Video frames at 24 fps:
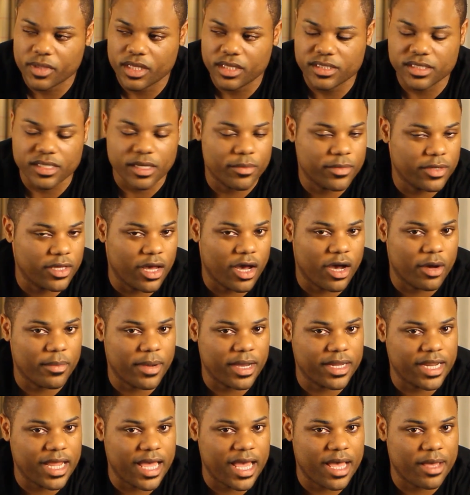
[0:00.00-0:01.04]
some of y'all
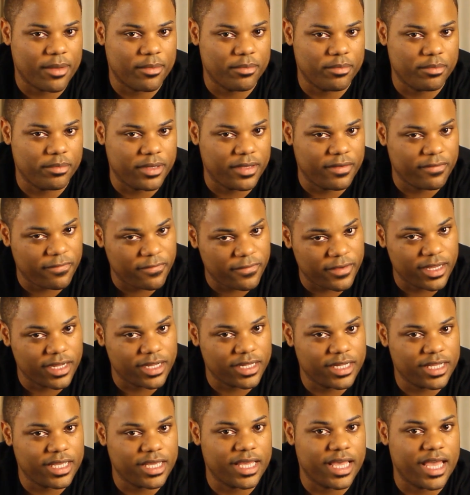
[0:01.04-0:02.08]
might not be
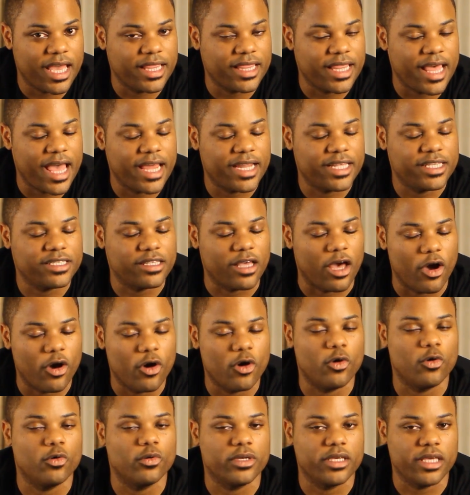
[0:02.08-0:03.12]
feeling it, and that is
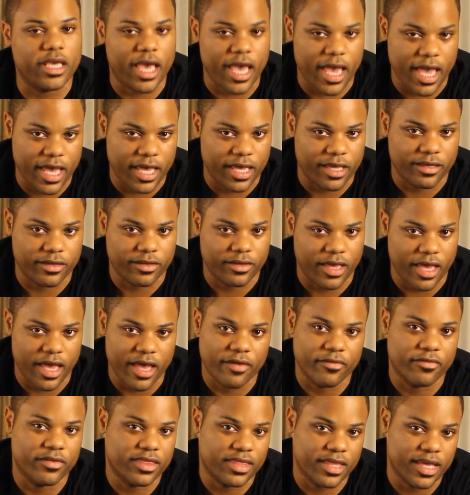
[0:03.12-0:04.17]
okay.
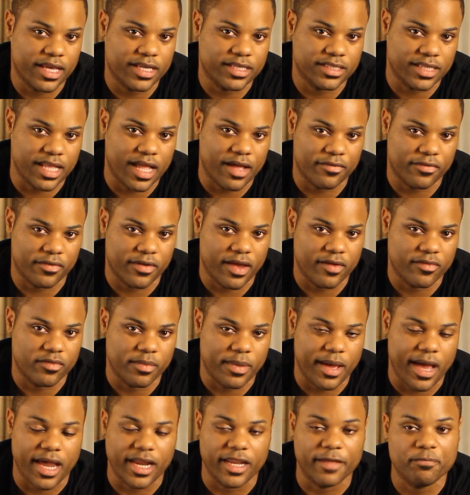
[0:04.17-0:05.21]
Everything's not for
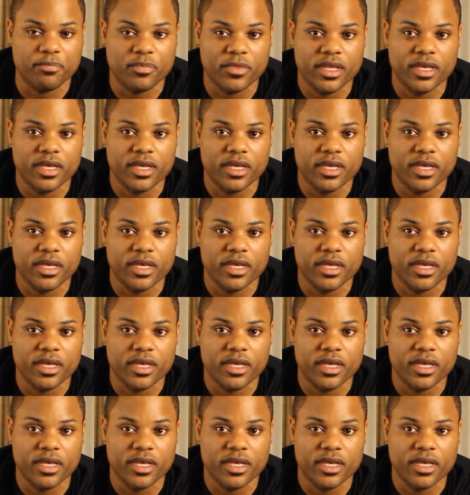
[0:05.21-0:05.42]
everybody.